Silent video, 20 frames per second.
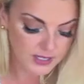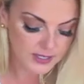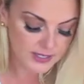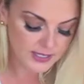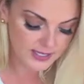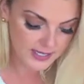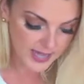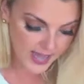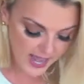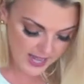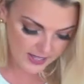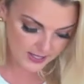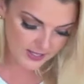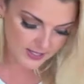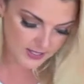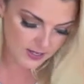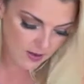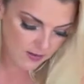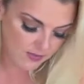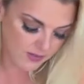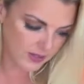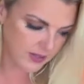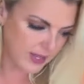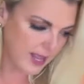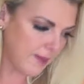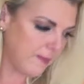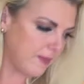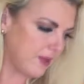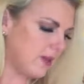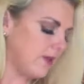zest of a
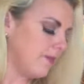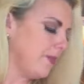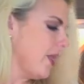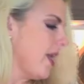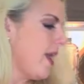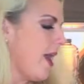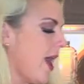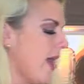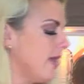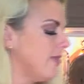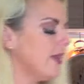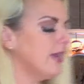lemon. And